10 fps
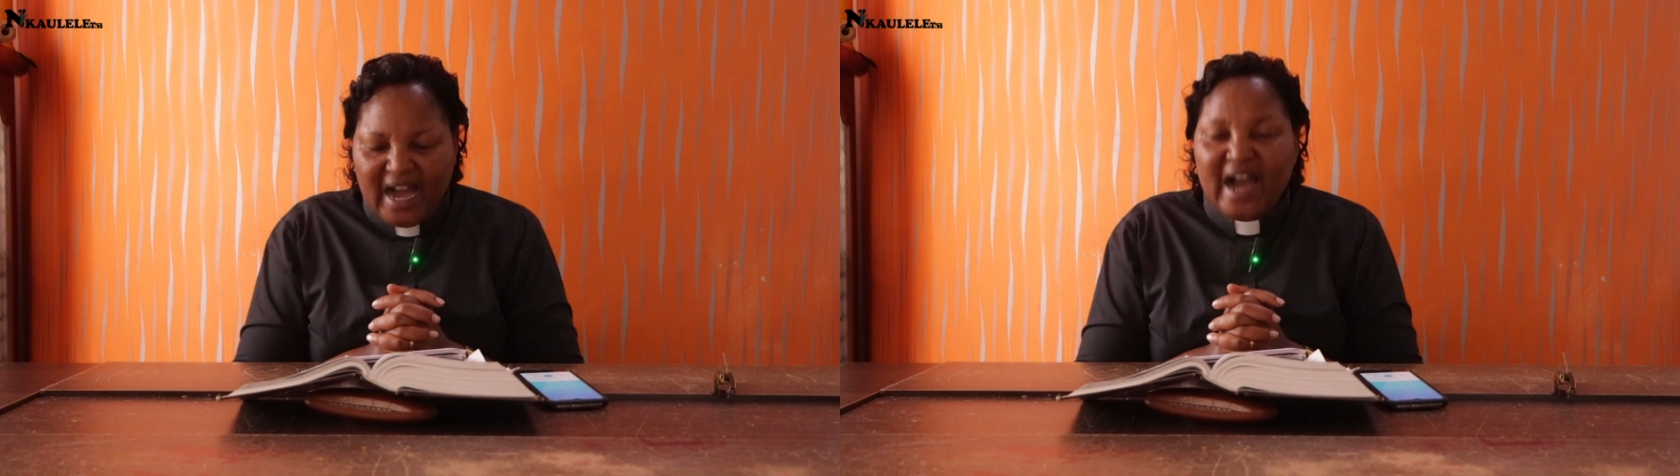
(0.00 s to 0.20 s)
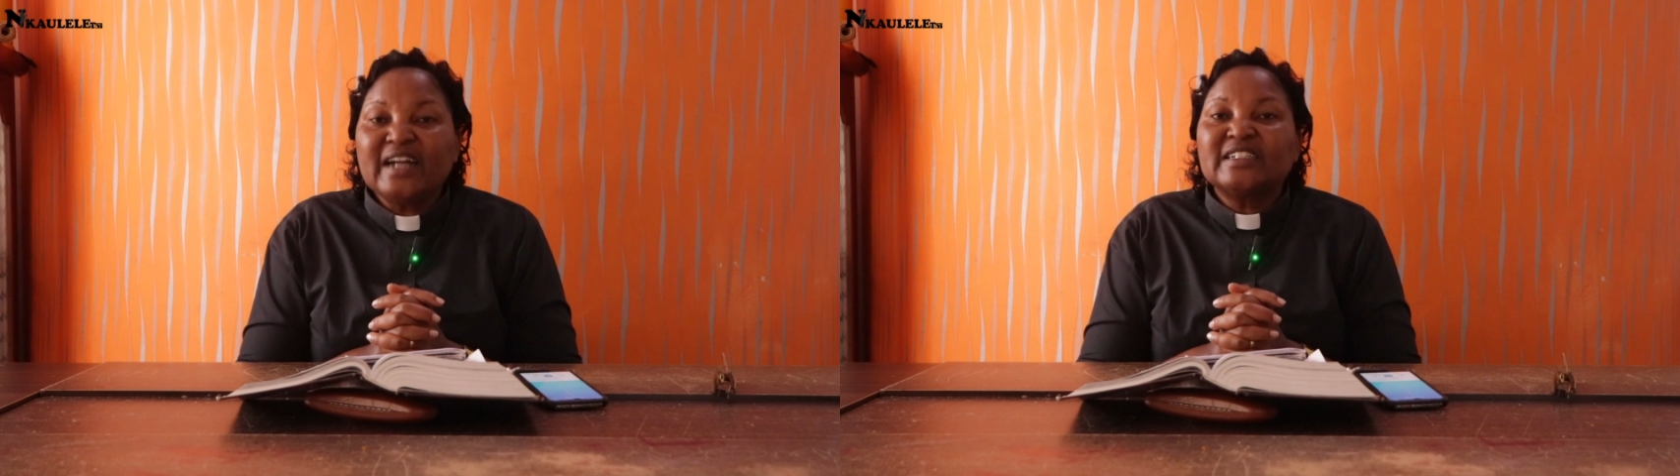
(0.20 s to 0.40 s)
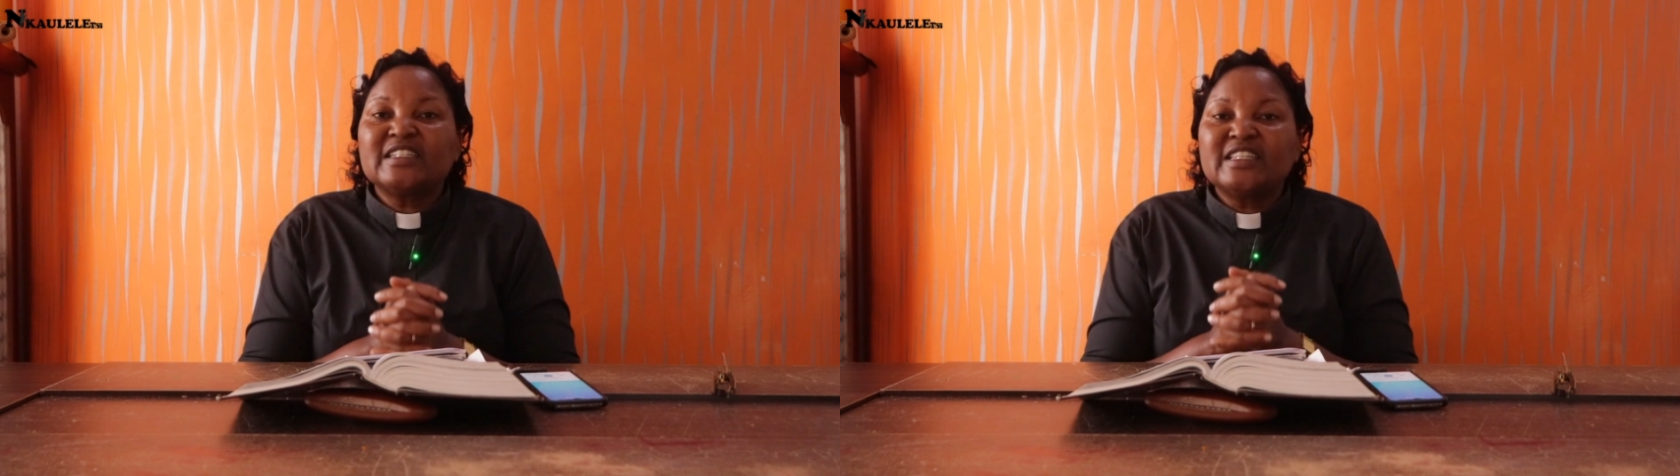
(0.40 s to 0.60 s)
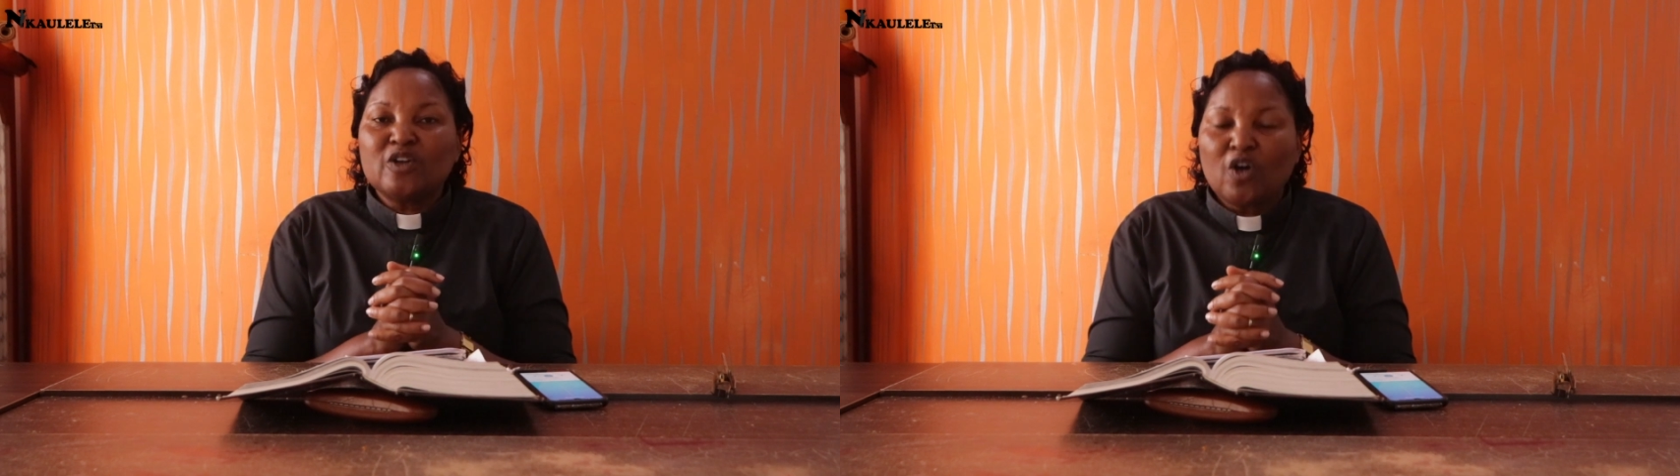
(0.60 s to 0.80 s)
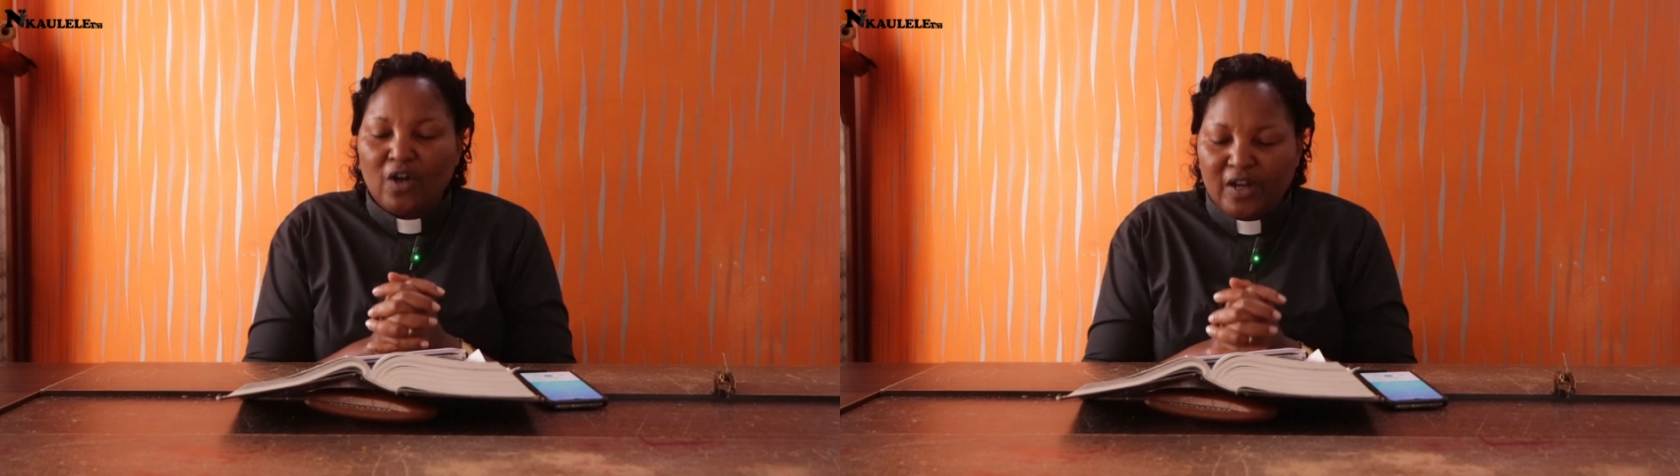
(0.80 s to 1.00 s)
at
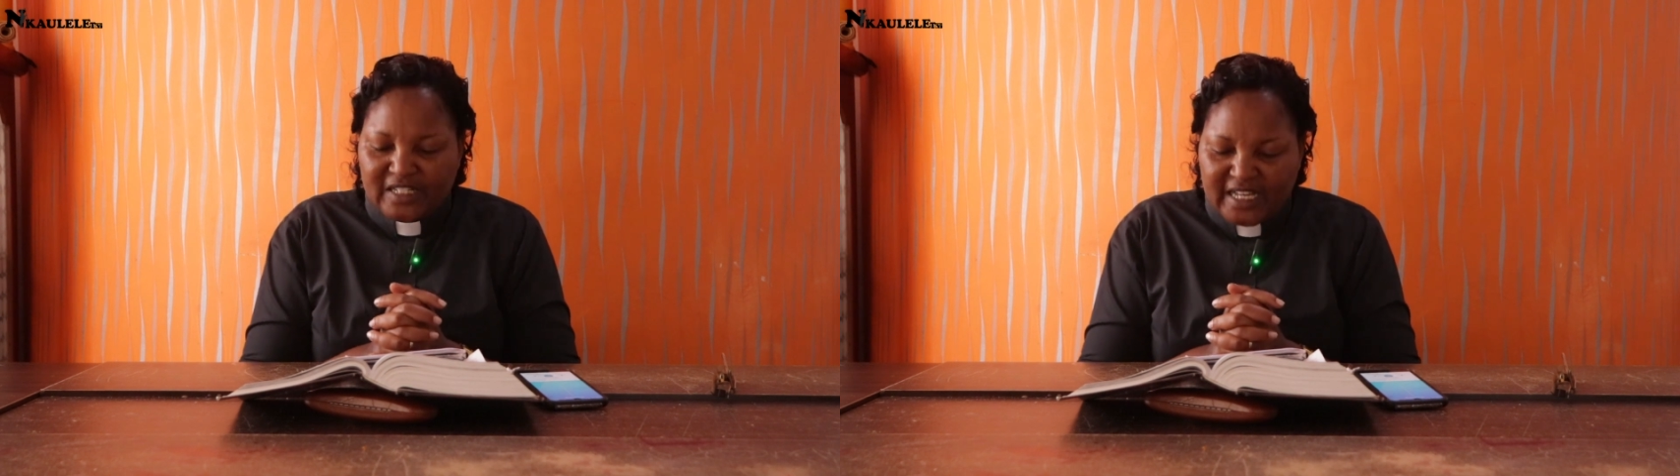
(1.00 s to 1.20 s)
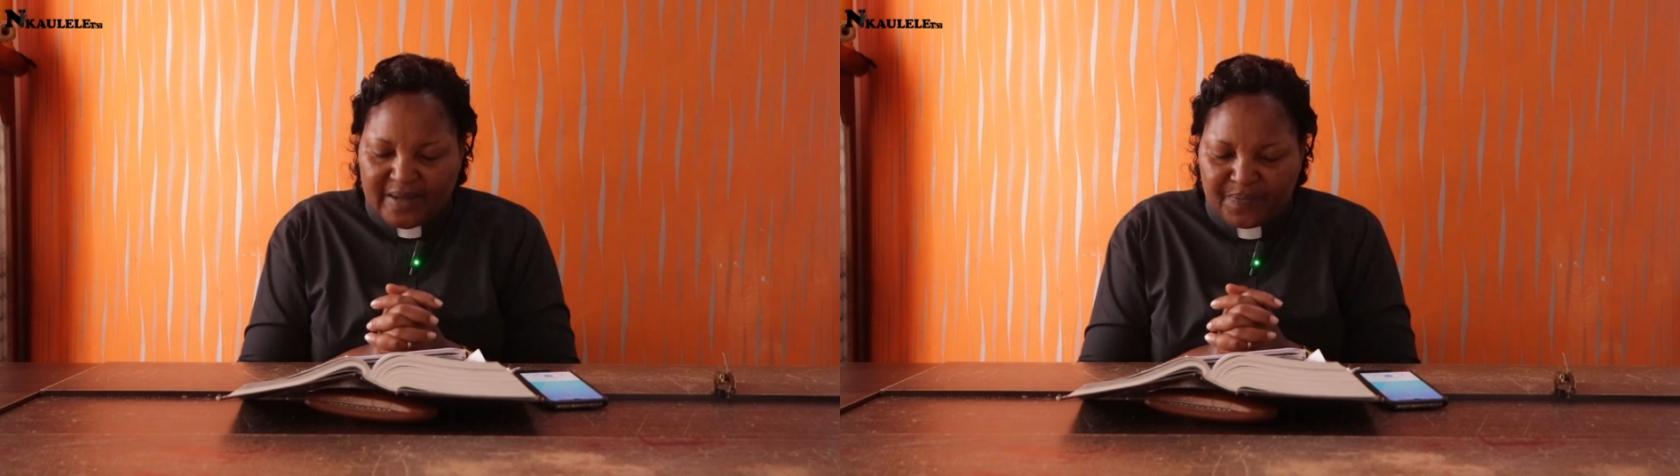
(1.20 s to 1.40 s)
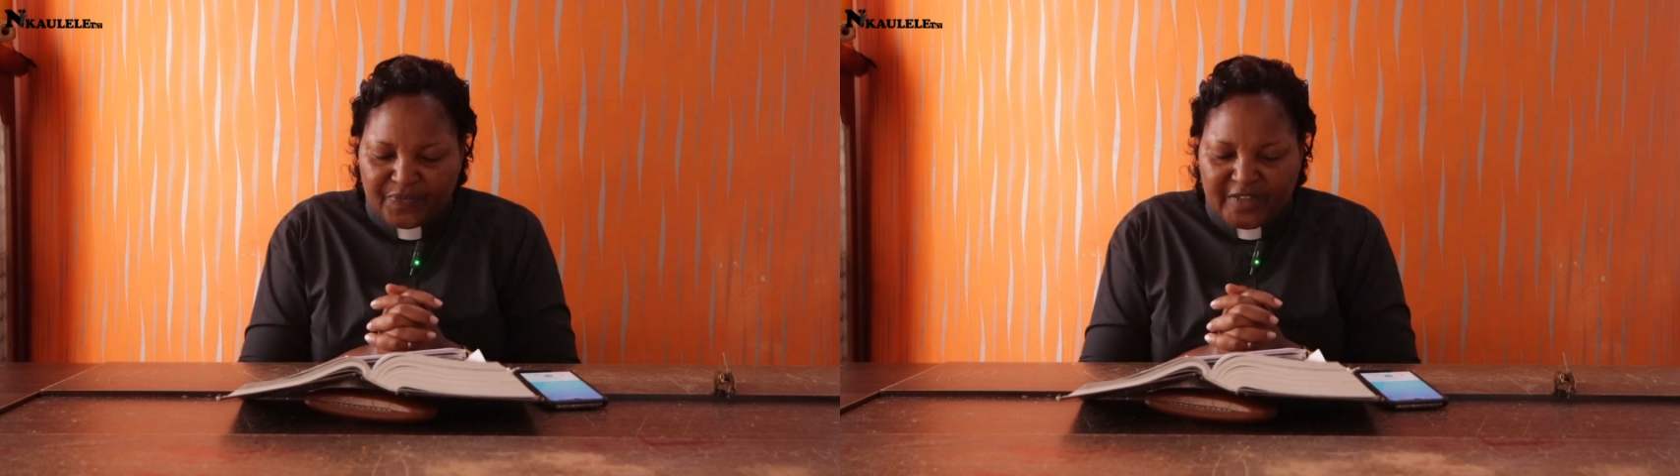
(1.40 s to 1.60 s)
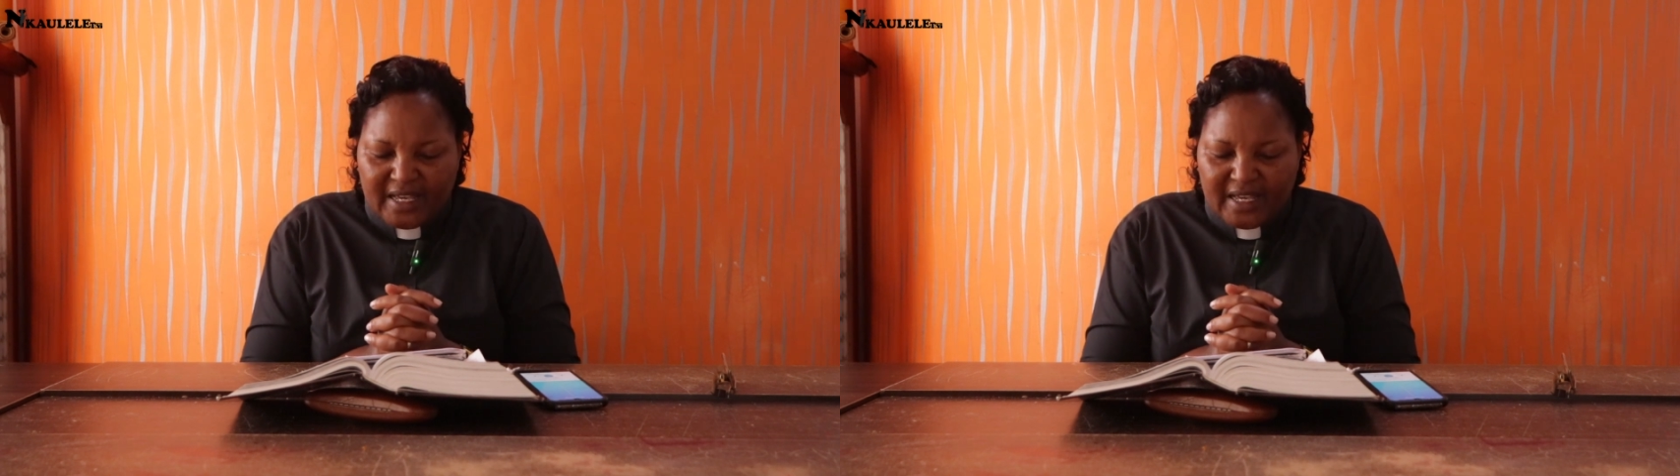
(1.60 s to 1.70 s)
the altar